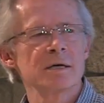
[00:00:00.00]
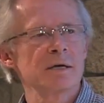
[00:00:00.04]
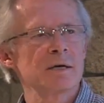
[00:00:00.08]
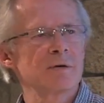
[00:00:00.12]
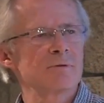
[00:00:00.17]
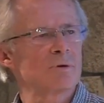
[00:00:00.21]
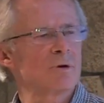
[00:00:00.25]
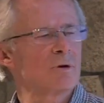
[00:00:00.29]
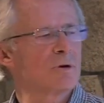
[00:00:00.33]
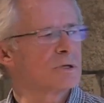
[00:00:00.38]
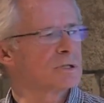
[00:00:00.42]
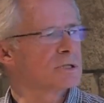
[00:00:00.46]

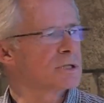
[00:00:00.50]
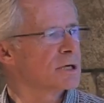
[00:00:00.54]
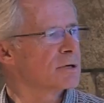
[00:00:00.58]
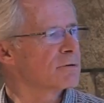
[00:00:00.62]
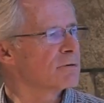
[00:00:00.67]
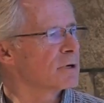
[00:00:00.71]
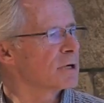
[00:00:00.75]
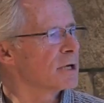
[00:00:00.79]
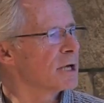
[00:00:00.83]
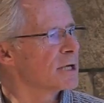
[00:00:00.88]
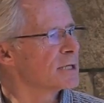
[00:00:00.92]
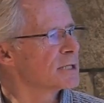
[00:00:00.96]
of course, I
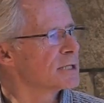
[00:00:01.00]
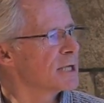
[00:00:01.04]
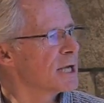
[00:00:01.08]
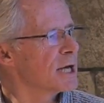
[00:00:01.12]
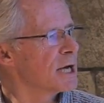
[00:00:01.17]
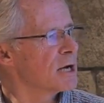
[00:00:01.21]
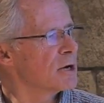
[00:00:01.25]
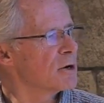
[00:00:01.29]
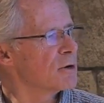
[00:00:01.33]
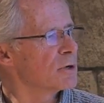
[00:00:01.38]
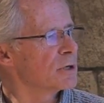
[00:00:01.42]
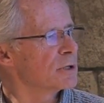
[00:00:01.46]
realized
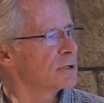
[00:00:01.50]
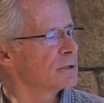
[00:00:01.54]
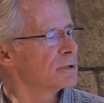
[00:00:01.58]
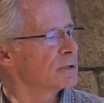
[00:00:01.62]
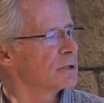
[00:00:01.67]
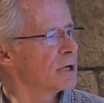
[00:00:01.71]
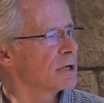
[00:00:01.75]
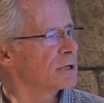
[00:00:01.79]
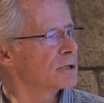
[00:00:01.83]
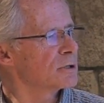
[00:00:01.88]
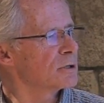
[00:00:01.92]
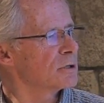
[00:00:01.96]
now and
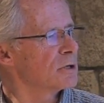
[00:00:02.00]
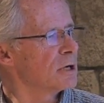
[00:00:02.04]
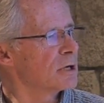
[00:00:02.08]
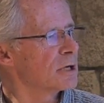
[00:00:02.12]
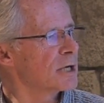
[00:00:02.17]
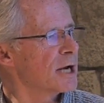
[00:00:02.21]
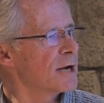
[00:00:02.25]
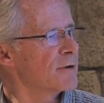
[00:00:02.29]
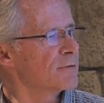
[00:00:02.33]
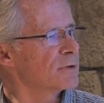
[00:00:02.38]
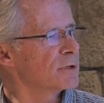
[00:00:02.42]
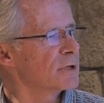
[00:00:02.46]
not too long
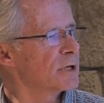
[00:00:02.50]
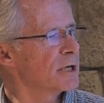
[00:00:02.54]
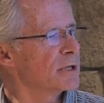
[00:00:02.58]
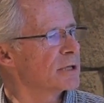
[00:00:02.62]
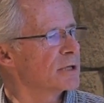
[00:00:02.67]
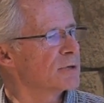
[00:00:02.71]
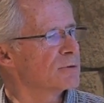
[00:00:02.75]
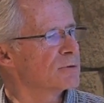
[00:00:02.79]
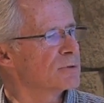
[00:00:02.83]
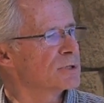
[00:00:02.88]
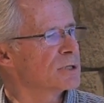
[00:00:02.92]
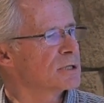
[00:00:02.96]
after that
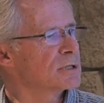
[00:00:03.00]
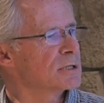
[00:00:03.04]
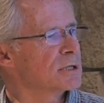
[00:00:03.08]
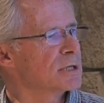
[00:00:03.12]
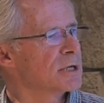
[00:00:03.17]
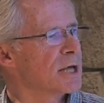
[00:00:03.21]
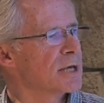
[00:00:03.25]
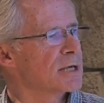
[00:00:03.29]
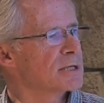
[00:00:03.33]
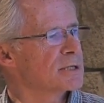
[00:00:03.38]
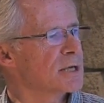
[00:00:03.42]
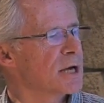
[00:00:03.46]
that it was just
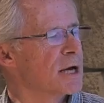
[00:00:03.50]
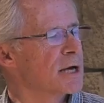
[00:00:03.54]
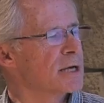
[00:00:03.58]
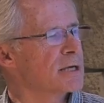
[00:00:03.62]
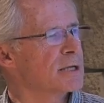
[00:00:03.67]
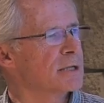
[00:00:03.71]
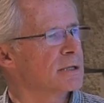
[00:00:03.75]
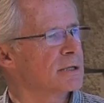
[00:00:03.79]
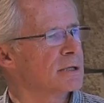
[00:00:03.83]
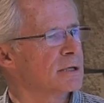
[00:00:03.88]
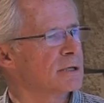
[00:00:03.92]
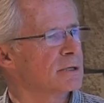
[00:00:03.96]
an
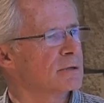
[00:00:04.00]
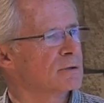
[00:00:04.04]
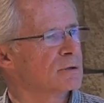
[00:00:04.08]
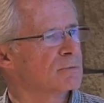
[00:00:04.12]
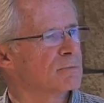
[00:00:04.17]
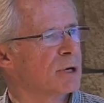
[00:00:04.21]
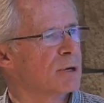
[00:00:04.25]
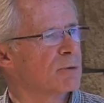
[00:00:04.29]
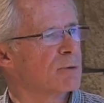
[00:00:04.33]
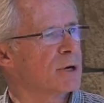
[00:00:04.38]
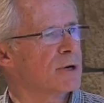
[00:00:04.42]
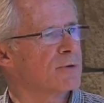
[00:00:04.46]
anxiety thing.
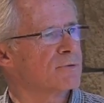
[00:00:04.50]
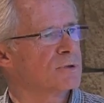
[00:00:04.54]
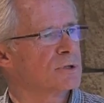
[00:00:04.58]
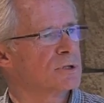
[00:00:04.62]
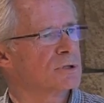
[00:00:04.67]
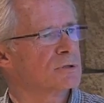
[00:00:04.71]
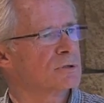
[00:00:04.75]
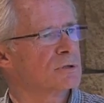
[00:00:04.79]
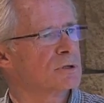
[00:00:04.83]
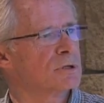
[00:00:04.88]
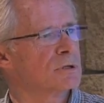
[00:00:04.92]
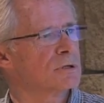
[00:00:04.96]
My wife
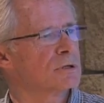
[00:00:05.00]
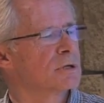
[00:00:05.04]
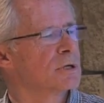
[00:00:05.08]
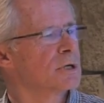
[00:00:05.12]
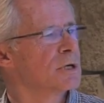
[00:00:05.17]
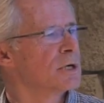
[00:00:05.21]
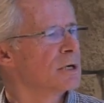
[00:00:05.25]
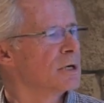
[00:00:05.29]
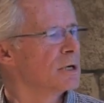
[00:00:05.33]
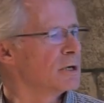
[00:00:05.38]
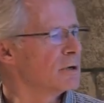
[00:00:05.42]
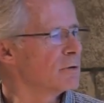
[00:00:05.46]
just sort of
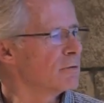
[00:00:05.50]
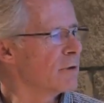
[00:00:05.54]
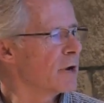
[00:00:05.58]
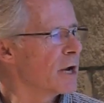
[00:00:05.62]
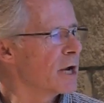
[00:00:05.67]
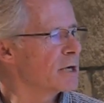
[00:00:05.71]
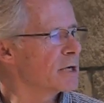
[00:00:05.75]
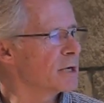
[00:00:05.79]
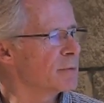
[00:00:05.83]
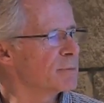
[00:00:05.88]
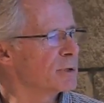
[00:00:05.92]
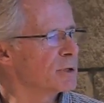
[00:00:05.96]

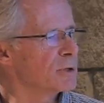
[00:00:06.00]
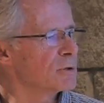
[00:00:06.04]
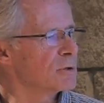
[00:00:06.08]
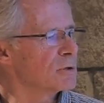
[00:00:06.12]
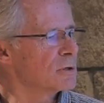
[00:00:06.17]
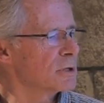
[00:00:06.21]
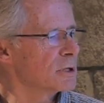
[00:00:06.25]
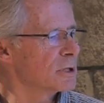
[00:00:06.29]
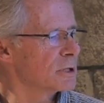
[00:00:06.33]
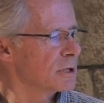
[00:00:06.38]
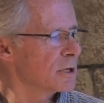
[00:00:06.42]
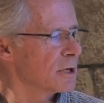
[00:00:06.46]
ran up the
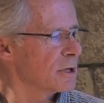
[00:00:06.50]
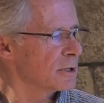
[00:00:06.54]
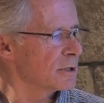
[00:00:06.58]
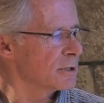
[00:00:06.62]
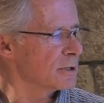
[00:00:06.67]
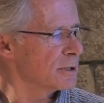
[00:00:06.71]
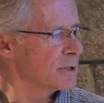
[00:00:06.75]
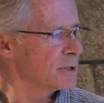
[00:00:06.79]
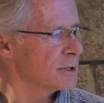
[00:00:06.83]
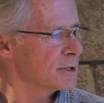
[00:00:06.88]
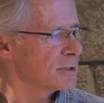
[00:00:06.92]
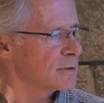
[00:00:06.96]
door and got to
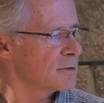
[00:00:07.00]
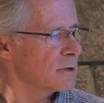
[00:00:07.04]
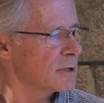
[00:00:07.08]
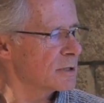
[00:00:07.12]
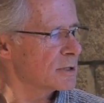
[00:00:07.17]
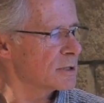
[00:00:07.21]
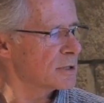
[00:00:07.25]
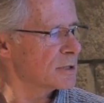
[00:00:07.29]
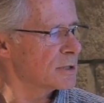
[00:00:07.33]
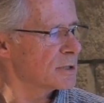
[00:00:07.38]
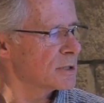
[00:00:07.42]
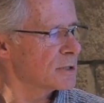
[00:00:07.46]
the
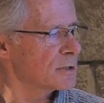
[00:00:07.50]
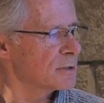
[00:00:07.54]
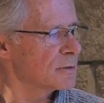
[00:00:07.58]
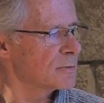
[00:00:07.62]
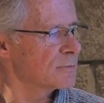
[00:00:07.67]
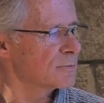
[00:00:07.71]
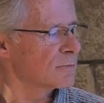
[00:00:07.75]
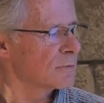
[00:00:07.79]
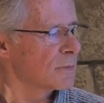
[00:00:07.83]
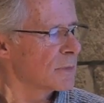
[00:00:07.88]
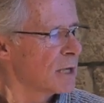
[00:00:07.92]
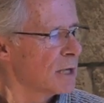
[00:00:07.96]
instructions.
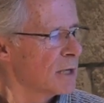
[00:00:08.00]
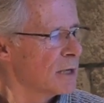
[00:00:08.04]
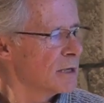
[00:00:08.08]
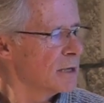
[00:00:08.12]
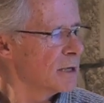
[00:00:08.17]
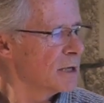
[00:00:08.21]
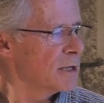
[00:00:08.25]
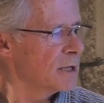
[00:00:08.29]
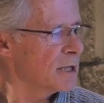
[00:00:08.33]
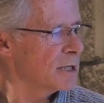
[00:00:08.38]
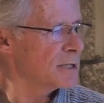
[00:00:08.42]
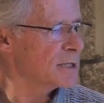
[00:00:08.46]
So
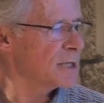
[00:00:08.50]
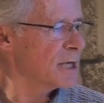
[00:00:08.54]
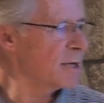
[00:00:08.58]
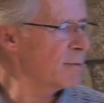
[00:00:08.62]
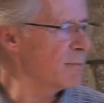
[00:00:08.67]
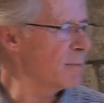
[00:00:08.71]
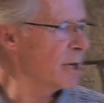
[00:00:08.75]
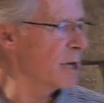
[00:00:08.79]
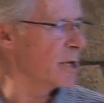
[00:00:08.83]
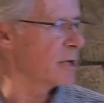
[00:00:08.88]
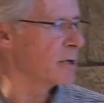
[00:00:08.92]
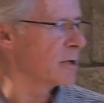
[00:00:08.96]
and they say
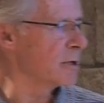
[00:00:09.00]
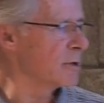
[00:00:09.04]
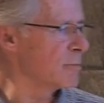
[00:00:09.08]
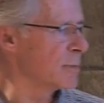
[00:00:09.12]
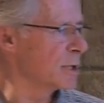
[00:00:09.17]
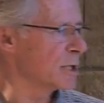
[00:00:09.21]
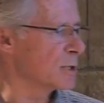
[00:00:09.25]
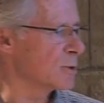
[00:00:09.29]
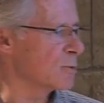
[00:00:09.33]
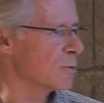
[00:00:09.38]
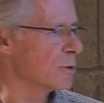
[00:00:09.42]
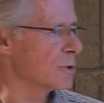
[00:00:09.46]
men are
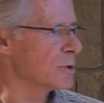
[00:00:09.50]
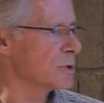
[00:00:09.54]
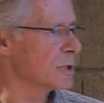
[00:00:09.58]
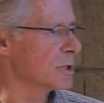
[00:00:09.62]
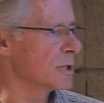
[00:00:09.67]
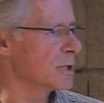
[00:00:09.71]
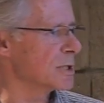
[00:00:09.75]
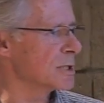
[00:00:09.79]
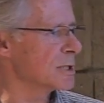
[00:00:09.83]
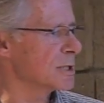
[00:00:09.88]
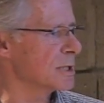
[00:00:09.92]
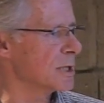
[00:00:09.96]
much worse at
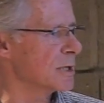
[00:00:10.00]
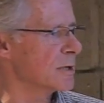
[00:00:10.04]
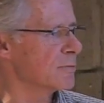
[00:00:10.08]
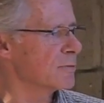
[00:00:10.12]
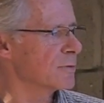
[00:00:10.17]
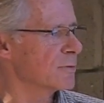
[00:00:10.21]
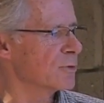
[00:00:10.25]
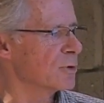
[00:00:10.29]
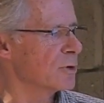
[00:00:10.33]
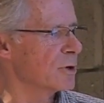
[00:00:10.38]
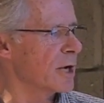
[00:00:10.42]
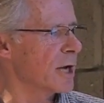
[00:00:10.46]
this stuff
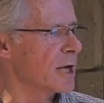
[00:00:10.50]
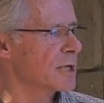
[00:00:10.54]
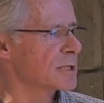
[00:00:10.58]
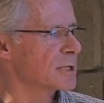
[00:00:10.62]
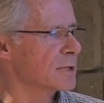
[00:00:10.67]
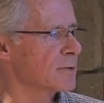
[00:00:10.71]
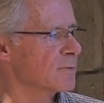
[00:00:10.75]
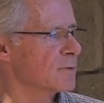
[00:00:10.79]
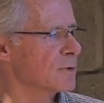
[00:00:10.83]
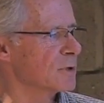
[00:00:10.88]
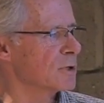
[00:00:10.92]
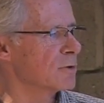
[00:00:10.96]
if you're
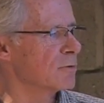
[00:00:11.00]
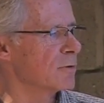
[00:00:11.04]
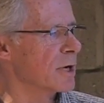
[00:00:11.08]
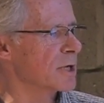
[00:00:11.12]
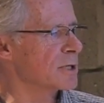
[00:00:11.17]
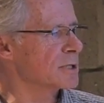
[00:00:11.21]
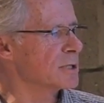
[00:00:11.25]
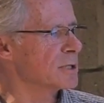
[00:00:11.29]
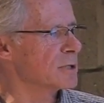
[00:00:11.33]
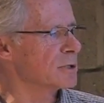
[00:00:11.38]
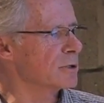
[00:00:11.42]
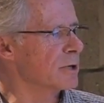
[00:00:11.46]
asking for
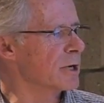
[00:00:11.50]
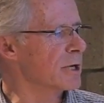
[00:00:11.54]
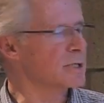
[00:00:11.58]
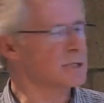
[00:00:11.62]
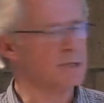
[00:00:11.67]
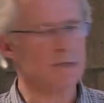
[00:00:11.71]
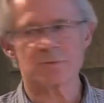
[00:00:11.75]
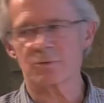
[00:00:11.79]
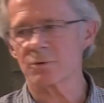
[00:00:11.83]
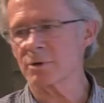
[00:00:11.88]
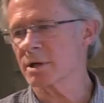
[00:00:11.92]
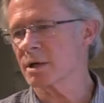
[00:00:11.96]
directions or
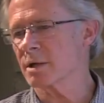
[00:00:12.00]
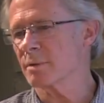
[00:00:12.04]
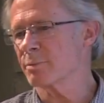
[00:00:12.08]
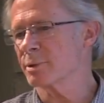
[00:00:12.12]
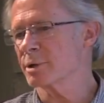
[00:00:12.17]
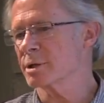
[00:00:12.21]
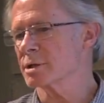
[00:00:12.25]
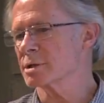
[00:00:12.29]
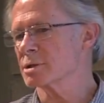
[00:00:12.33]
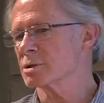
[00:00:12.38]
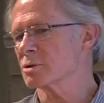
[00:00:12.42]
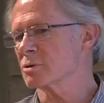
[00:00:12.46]
asking for help
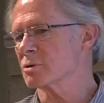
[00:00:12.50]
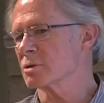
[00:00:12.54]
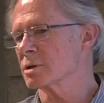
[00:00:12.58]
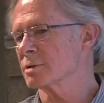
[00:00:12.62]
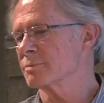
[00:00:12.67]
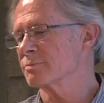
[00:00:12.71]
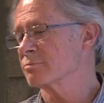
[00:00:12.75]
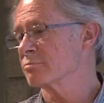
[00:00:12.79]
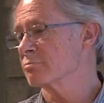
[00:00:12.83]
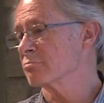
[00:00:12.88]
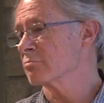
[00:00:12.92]
in a store.